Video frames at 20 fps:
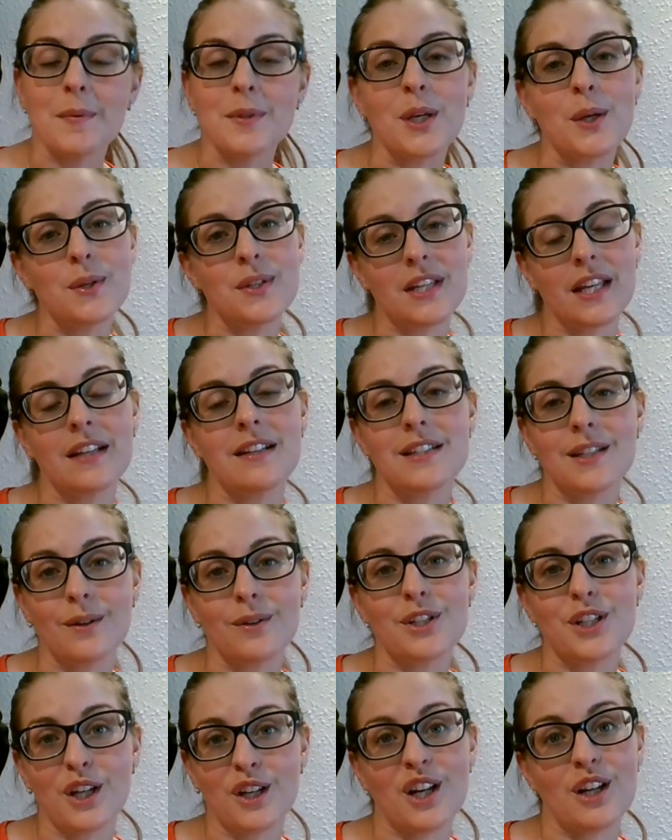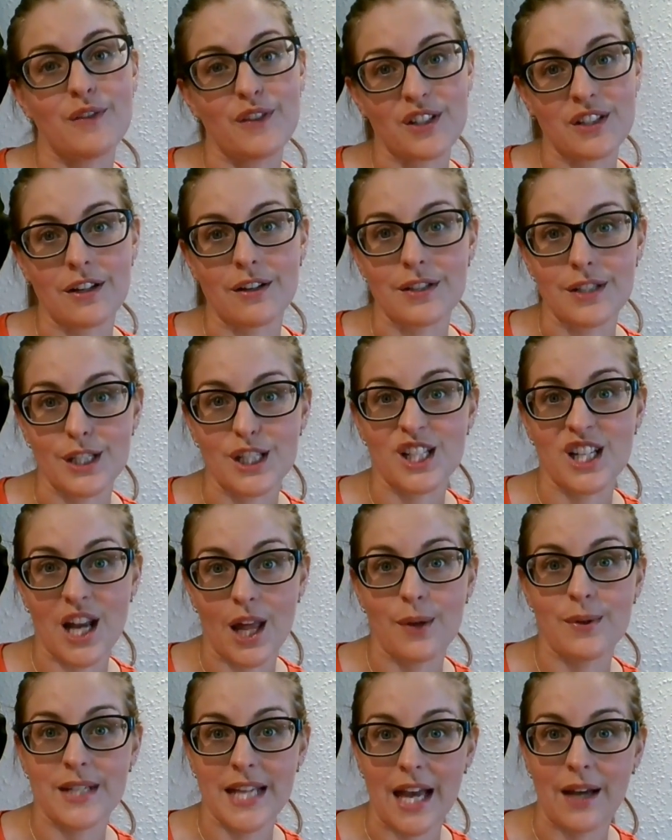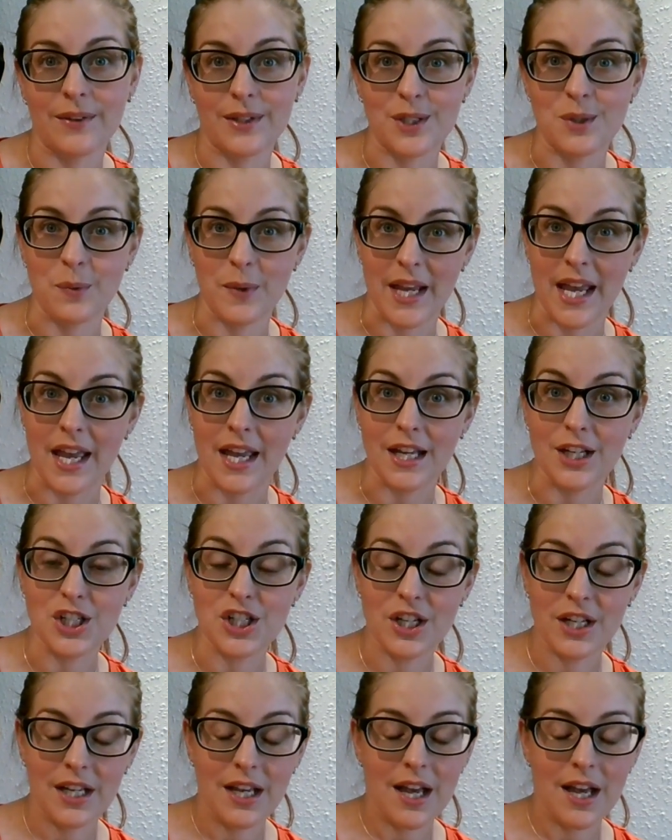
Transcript: So skin cell turnover starts to slow down as we age.